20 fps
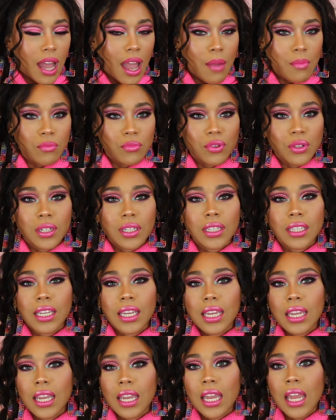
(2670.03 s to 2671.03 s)
I'm
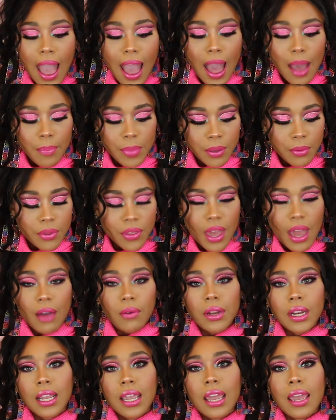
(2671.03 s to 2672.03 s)
really happy with how
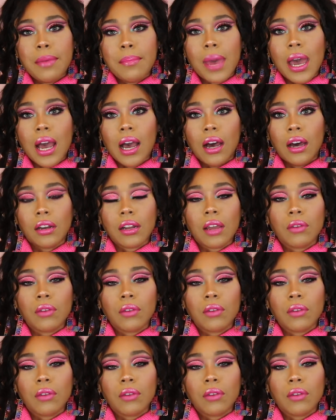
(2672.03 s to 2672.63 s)
it came out.